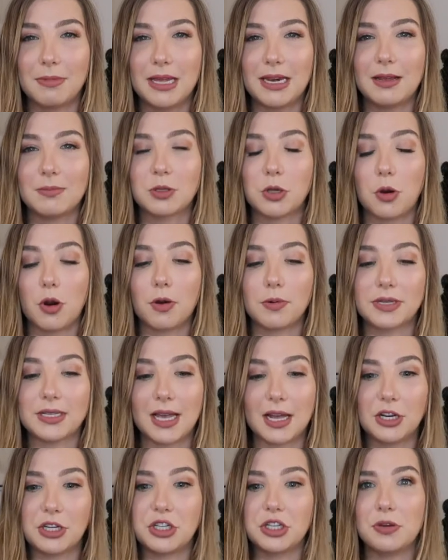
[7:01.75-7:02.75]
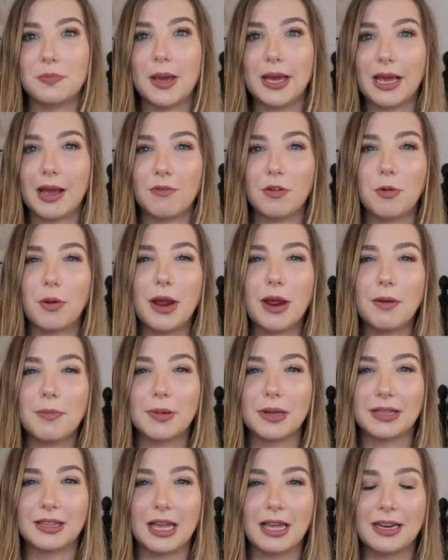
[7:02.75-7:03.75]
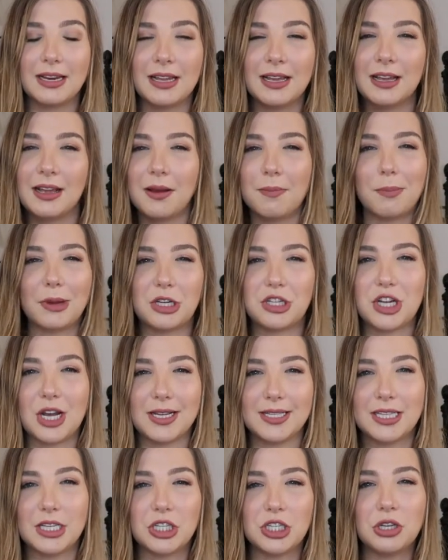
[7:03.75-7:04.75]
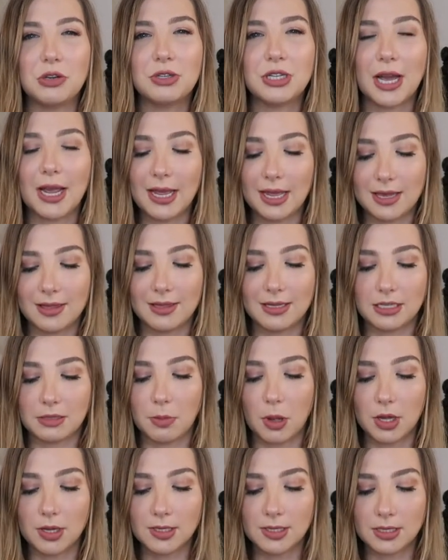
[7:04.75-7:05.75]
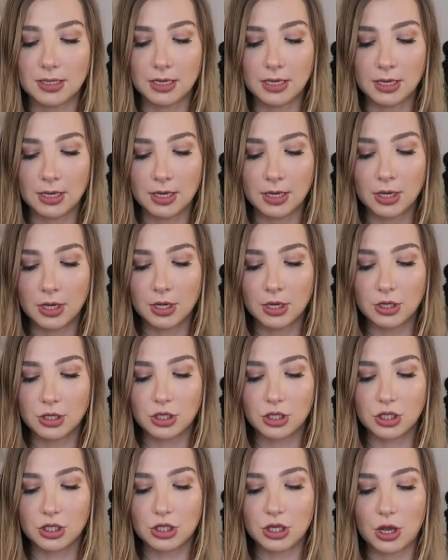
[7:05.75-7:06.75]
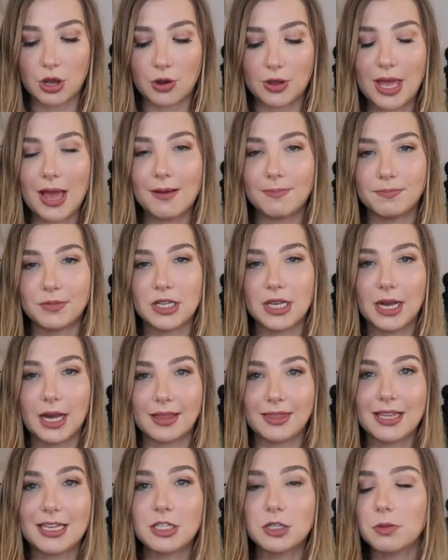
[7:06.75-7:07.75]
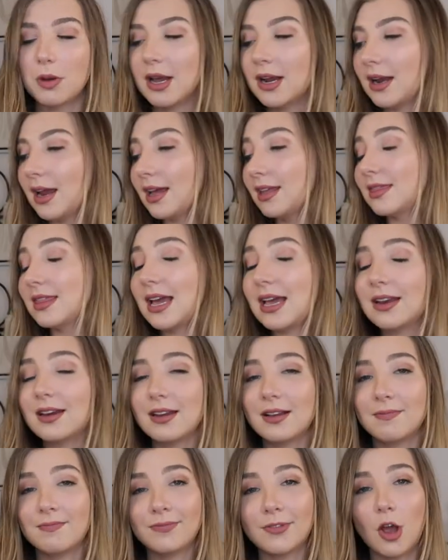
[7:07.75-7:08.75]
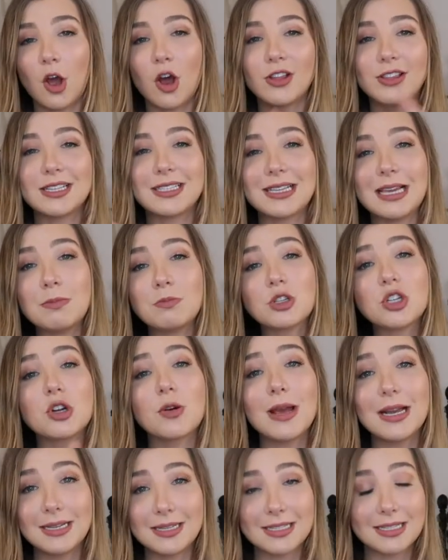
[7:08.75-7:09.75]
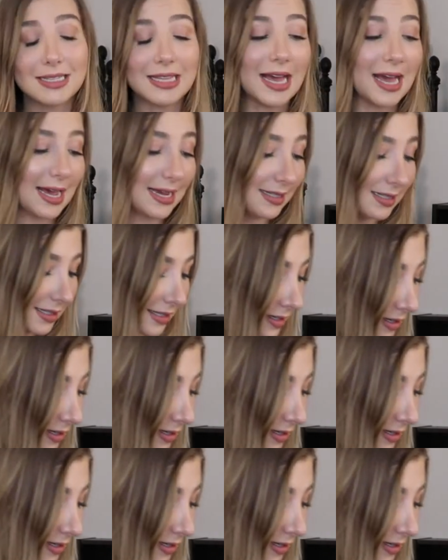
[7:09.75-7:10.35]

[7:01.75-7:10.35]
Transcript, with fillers: mediums are always kind of too big everywhere, but then my chest is too tight in the smalls. So yeah, I got this one, and then on the same trend as that,